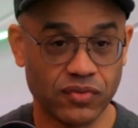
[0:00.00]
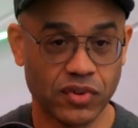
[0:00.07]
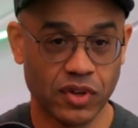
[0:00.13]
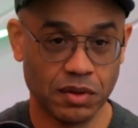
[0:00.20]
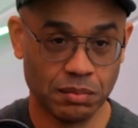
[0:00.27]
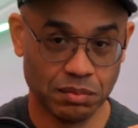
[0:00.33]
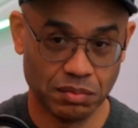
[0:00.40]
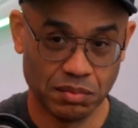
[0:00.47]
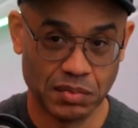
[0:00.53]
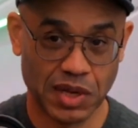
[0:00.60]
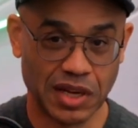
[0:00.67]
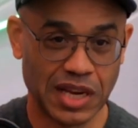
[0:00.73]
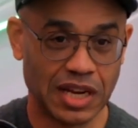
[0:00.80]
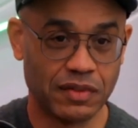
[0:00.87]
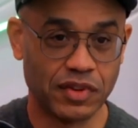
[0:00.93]
from
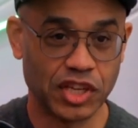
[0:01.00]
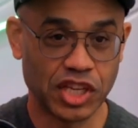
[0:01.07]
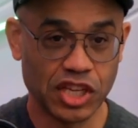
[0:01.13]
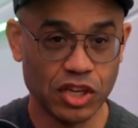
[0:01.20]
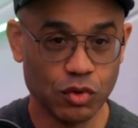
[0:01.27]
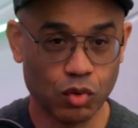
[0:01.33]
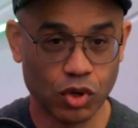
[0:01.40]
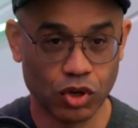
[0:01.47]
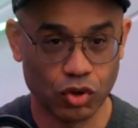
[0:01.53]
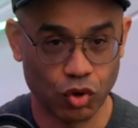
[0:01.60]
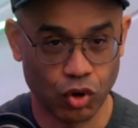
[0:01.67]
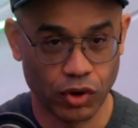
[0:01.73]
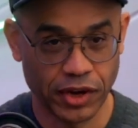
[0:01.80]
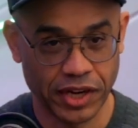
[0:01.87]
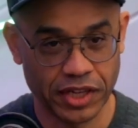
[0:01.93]
kind of a
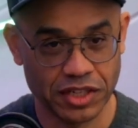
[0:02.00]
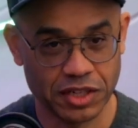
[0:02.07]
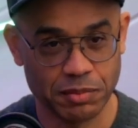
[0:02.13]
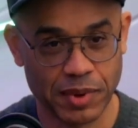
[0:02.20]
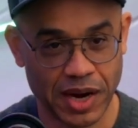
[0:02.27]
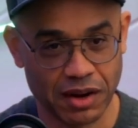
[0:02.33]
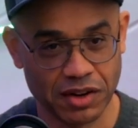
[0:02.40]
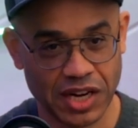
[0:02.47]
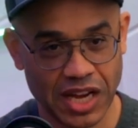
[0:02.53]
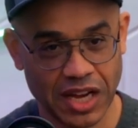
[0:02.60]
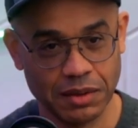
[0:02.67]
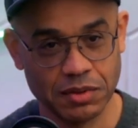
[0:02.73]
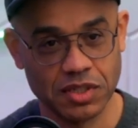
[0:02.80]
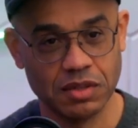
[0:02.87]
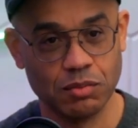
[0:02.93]
keyword-oriented
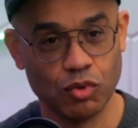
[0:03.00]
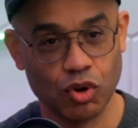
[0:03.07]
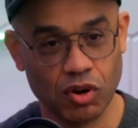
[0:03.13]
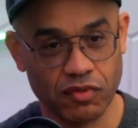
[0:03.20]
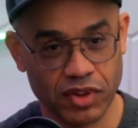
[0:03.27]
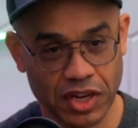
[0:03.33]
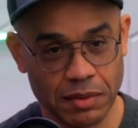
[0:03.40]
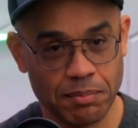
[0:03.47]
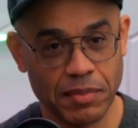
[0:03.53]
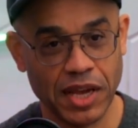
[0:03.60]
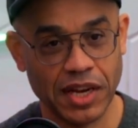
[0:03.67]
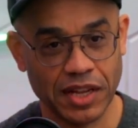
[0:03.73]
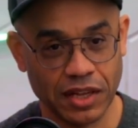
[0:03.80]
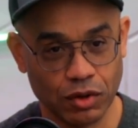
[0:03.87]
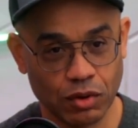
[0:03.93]
paradigm to more of an
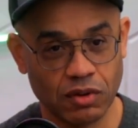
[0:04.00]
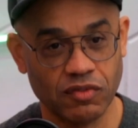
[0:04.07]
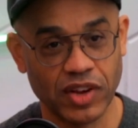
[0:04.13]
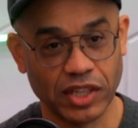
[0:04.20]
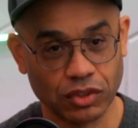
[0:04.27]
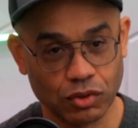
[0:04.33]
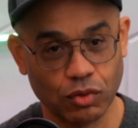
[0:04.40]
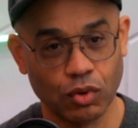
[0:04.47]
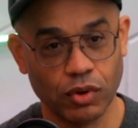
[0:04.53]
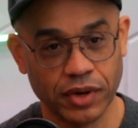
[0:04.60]
embedding or vector